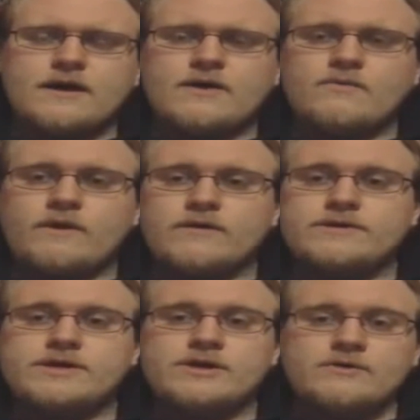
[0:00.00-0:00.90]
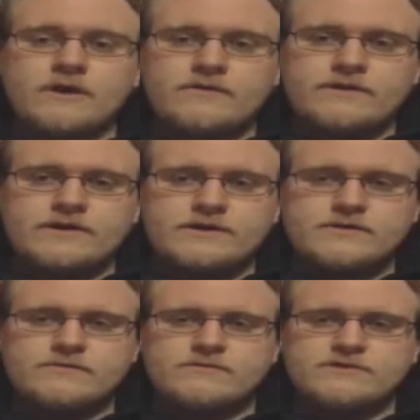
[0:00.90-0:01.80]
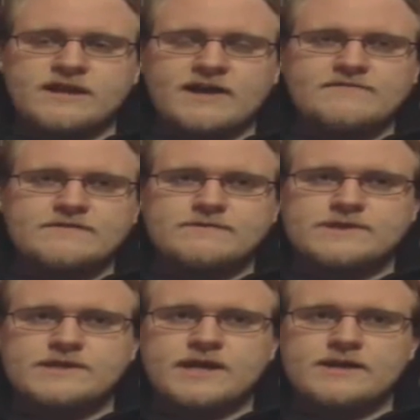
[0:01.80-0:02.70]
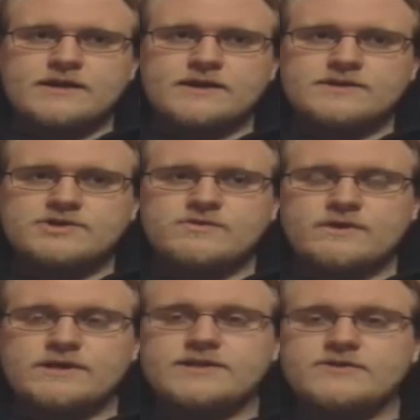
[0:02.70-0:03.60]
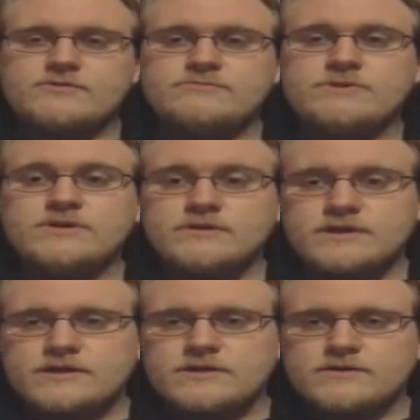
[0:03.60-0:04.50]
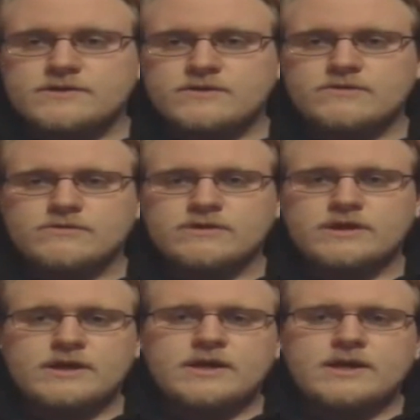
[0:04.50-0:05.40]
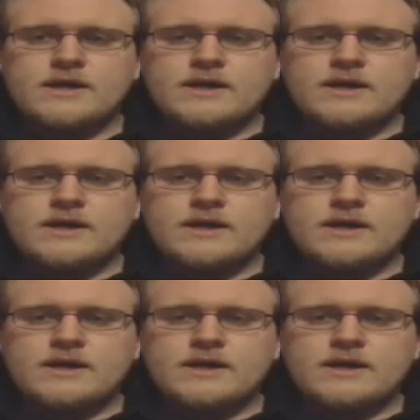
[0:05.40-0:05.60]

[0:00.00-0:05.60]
where 200-year-old lava was dated as 22 million years old.